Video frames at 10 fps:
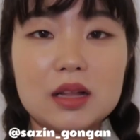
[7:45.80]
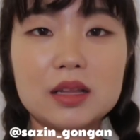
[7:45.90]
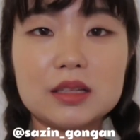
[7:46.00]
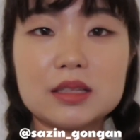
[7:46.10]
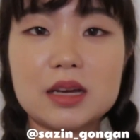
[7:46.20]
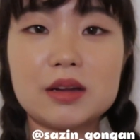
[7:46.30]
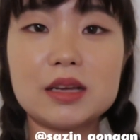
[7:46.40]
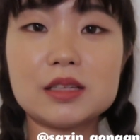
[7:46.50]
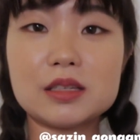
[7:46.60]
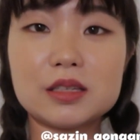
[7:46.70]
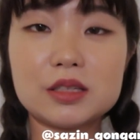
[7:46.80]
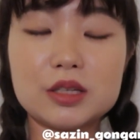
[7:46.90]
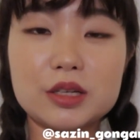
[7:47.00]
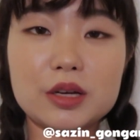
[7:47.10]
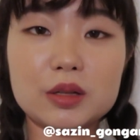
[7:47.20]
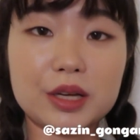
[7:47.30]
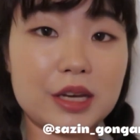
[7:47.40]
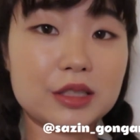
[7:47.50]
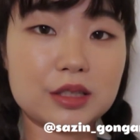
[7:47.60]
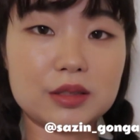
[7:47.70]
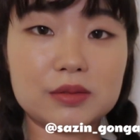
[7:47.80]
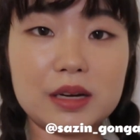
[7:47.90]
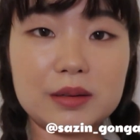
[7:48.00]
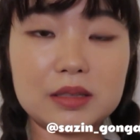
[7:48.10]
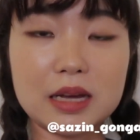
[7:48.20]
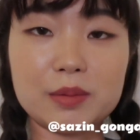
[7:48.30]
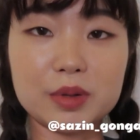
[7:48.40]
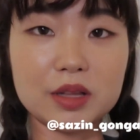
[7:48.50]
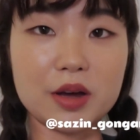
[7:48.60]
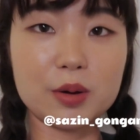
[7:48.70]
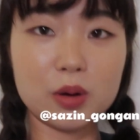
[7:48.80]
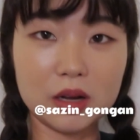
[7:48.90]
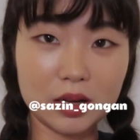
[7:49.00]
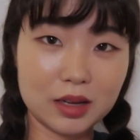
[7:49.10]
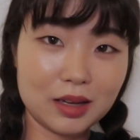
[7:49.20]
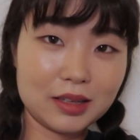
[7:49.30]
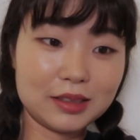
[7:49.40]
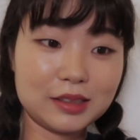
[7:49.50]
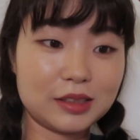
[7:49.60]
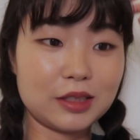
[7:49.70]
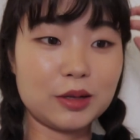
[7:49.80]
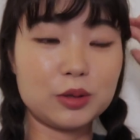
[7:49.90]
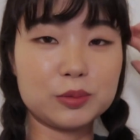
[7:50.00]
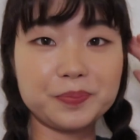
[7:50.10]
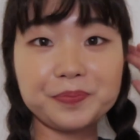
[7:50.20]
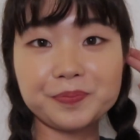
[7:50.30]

I'll link down his studio location right down below. So